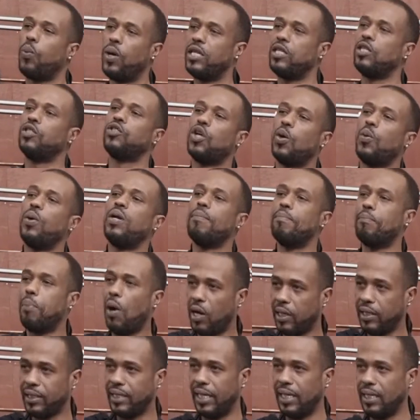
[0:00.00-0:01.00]
When you're doing
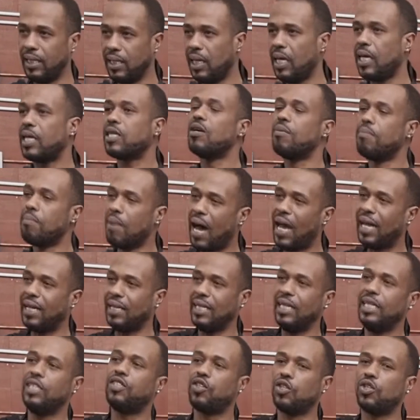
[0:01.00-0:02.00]
bonding, you
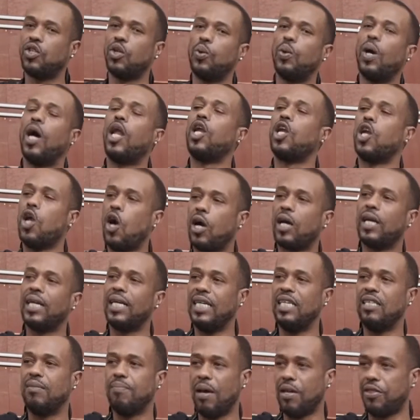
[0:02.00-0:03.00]
might need to do a long
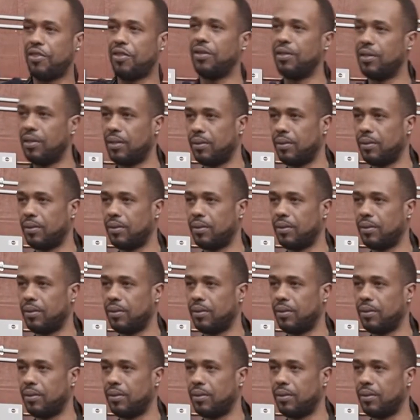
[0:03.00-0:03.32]
lead method.